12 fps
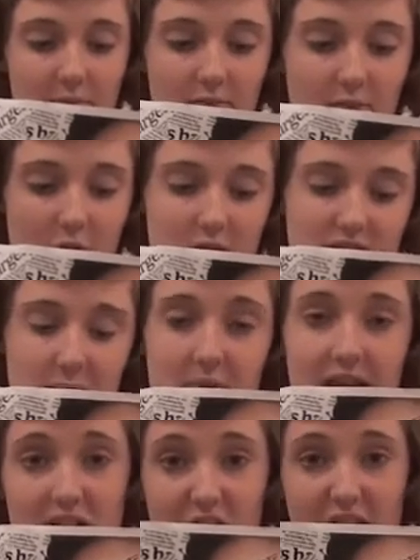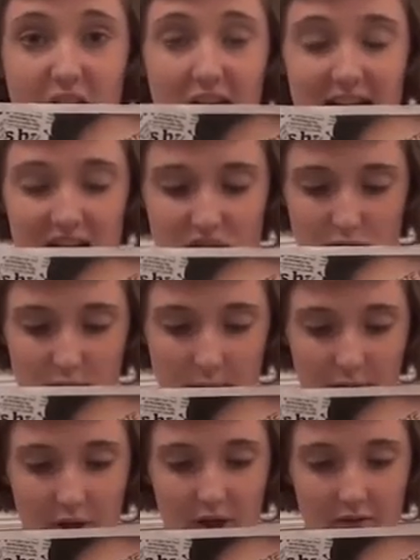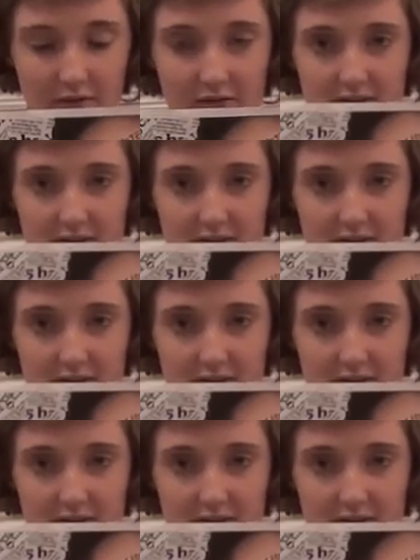wrote some things on it that I needed to improve.